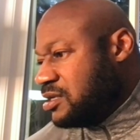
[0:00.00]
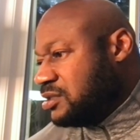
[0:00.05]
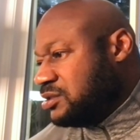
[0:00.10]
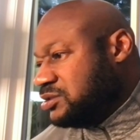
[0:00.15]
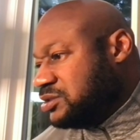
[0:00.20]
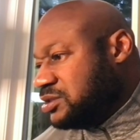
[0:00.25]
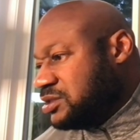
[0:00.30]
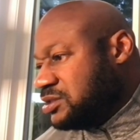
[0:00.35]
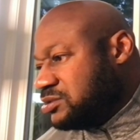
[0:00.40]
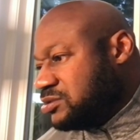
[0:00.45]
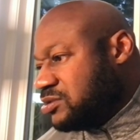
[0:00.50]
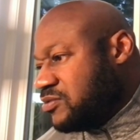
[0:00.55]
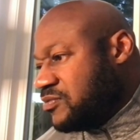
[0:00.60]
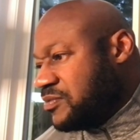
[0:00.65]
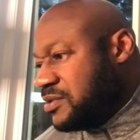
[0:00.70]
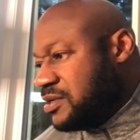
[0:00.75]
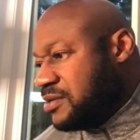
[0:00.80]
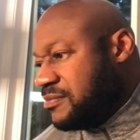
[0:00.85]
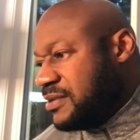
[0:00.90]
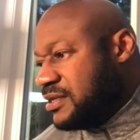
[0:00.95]
Ginger over
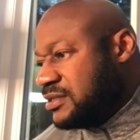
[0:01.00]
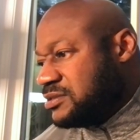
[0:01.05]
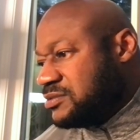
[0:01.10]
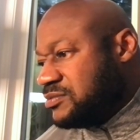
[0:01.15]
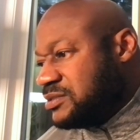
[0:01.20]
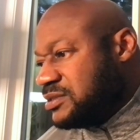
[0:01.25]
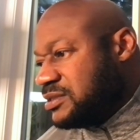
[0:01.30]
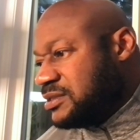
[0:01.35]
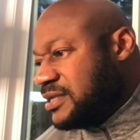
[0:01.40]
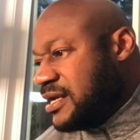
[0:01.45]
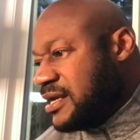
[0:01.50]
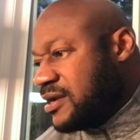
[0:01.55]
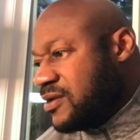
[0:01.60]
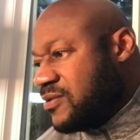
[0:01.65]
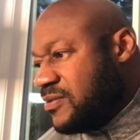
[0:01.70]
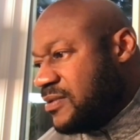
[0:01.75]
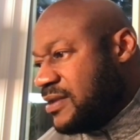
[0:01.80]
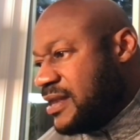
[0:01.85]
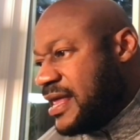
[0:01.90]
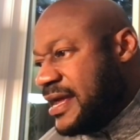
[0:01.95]
here messing with the dang
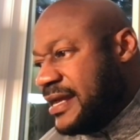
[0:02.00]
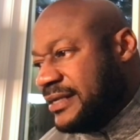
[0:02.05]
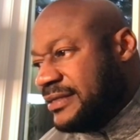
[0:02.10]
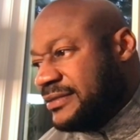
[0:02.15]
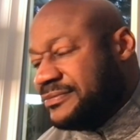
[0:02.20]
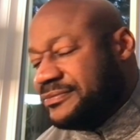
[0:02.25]
old light.